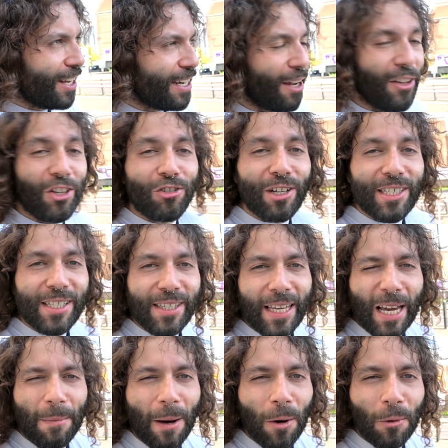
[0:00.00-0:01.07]
Now the interesting
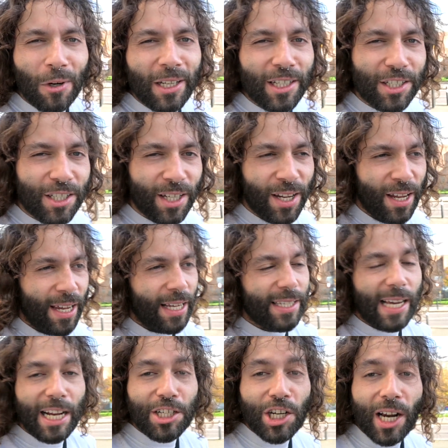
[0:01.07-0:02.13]
thing about Woolwich is
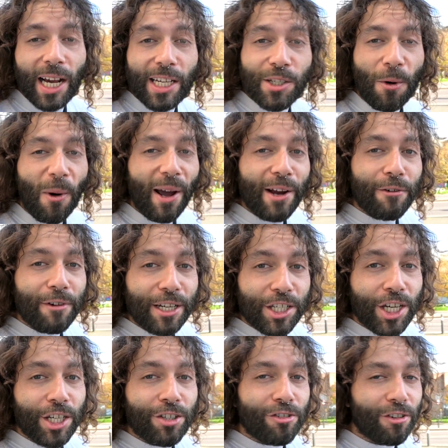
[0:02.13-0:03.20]
it actually has quite a rich
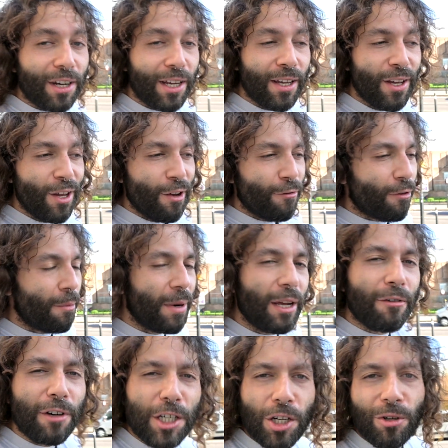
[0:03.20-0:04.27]
history, from the
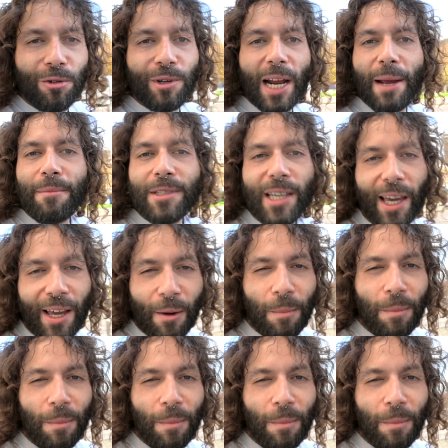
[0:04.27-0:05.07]
original namesake